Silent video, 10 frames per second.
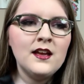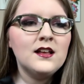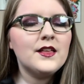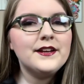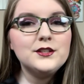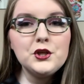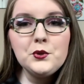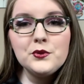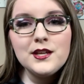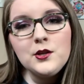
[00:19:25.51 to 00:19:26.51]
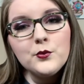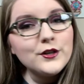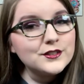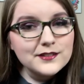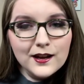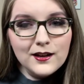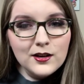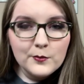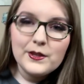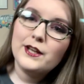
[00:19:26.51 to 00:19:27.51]
Like, do you think we're
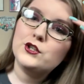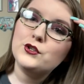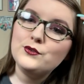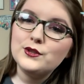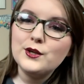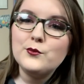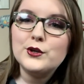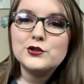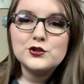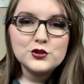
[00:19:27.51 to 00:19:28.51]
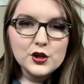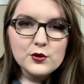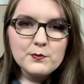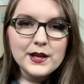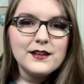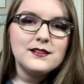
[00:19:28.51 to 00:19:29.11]
dumb? Like, do you think we're stupid?